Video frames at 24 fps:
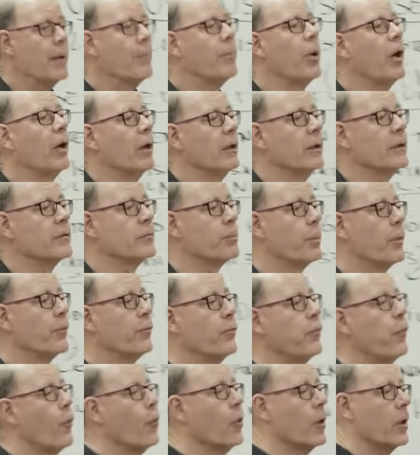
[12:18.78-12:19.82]
Paul is
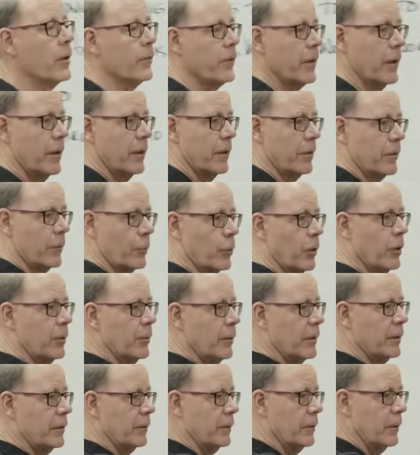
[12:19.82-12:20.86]
before the
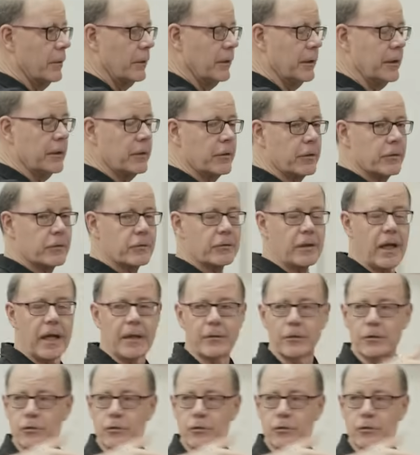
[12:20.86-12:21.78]
Roman leaders and